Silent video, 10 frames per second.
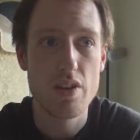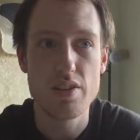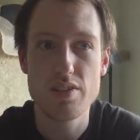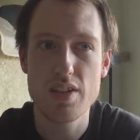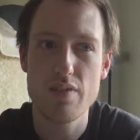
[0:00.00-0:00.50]

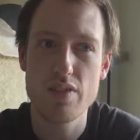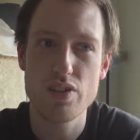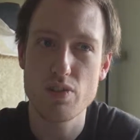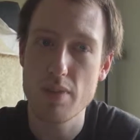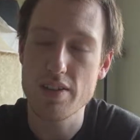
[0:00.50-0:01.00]
This
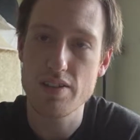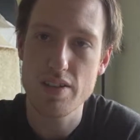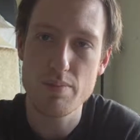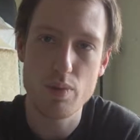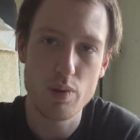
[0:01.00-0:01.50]
definition may
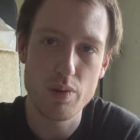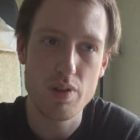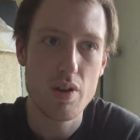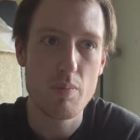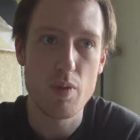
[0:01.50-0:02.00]
seem broad,
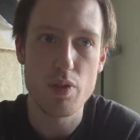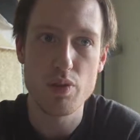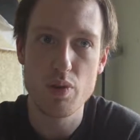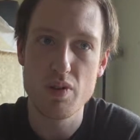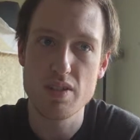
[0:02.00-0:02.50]
but the door